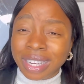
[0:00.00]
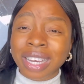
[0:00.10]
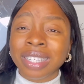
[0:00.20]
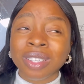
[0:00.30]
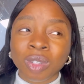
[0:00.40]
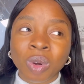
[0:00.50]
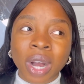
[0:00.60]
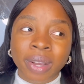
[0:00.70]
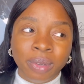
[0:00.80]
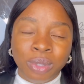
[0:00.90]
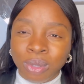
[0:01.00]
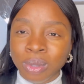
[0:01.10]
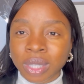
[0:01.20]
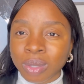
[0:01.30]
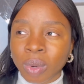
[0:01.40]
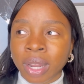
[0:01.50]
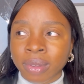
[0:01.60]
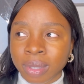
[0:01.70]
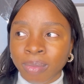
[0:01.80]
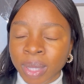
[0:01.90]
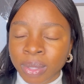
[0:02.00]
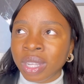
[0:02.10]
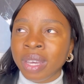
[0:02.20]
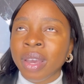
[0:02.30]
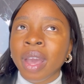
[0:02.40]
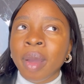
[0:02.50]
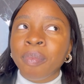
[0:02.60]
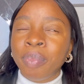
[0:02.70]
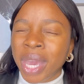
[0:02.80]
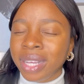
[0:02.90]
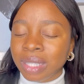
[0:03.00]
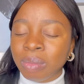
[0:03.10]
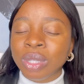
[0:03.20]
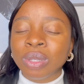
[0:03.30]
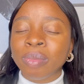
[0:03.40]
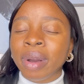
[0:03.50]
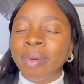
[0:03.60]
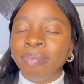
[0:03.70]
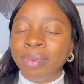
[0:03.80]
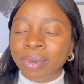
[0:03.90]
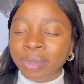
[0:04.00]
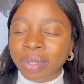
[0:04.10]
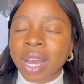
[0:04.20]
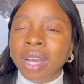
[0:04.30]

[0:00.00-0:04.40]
I didn't know I could do this while I was in med. Really pains me to my bone.